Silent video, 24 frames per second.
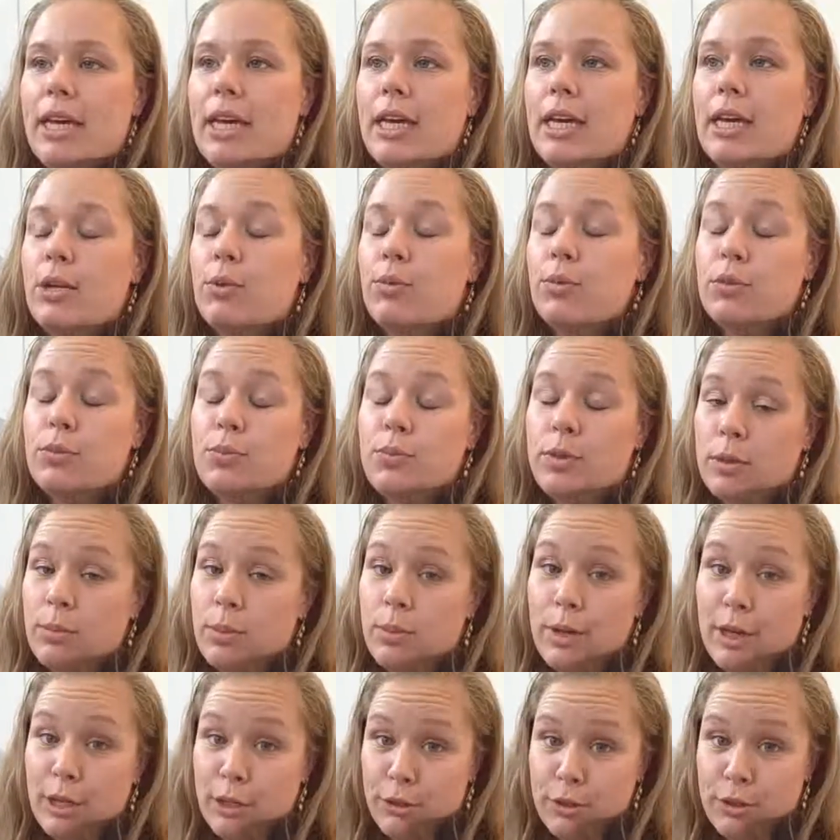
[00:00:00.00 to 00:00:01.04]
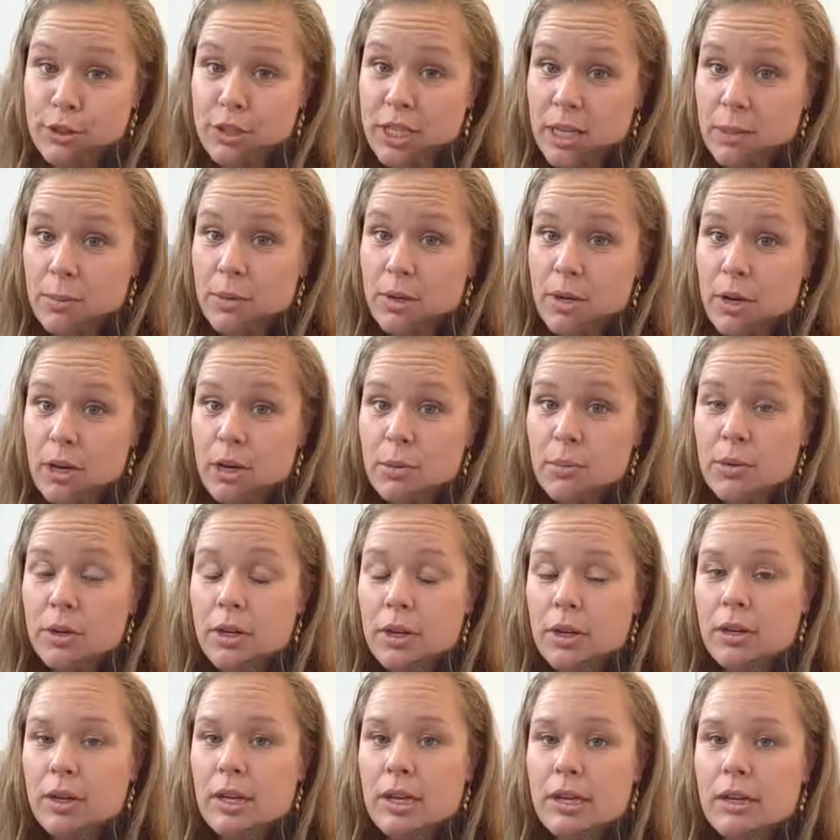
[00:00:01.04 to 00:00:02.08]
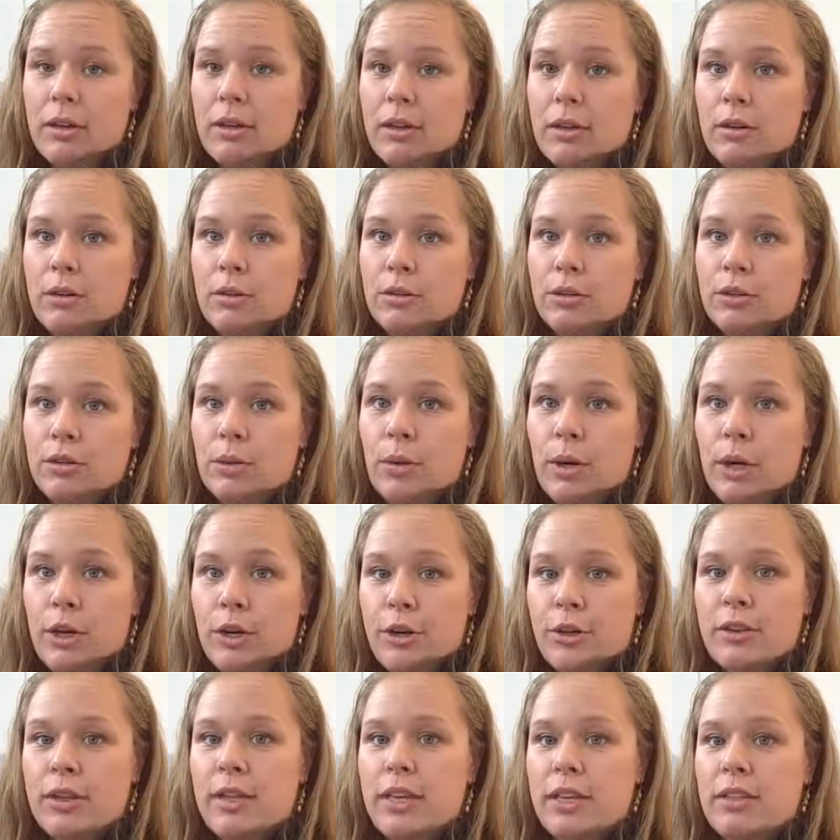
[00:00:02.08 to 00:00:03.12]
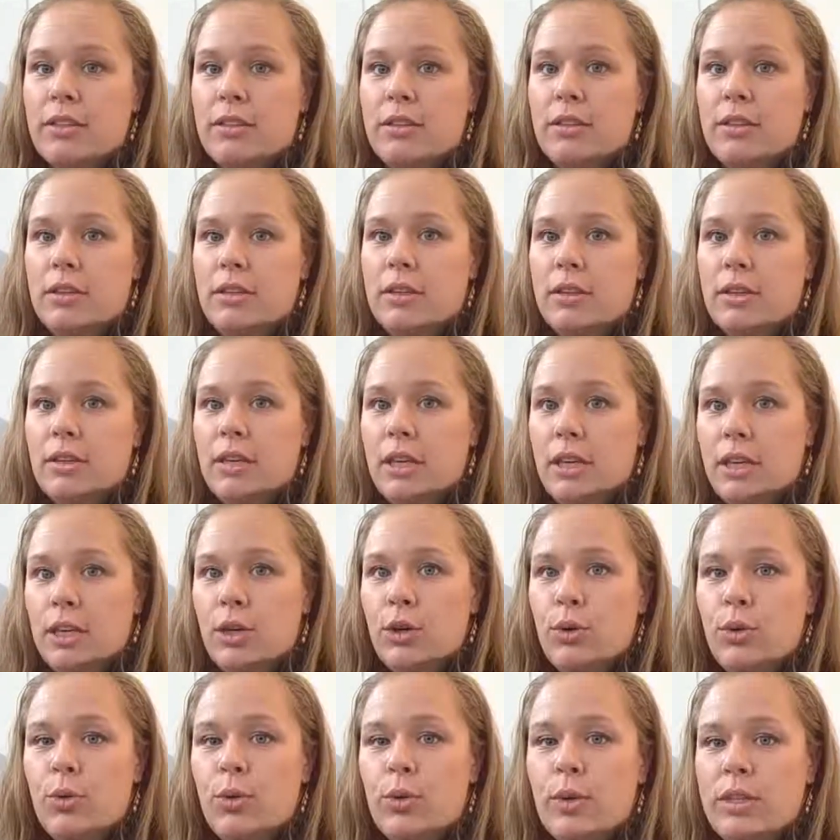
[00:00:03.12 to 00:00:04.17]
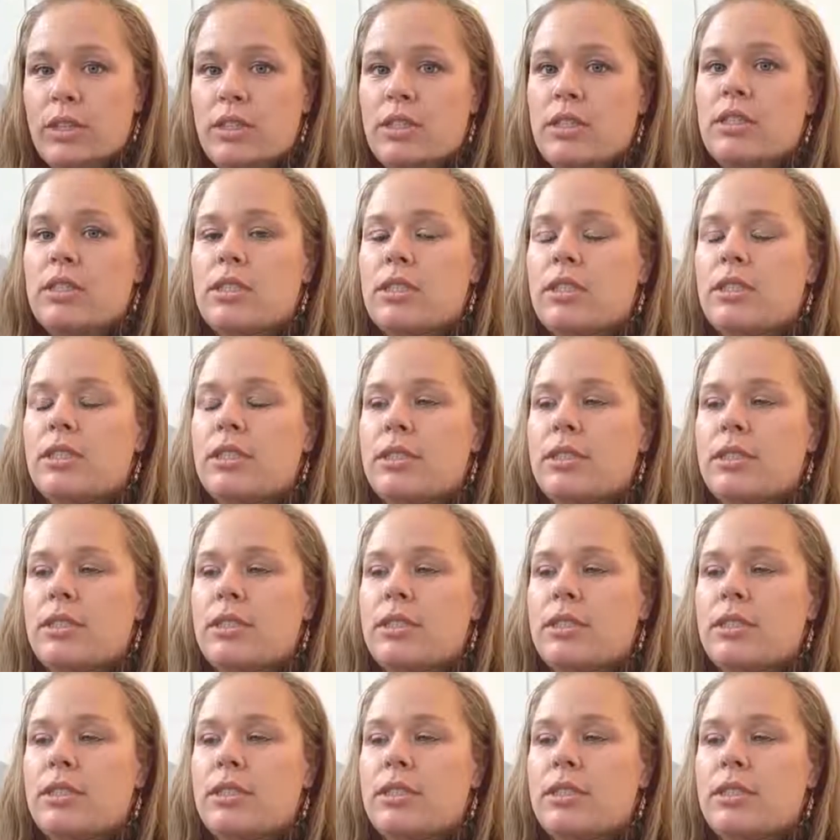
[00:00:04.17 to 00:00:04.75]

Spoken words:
it was probably a good seminar, but I also learned that the EU is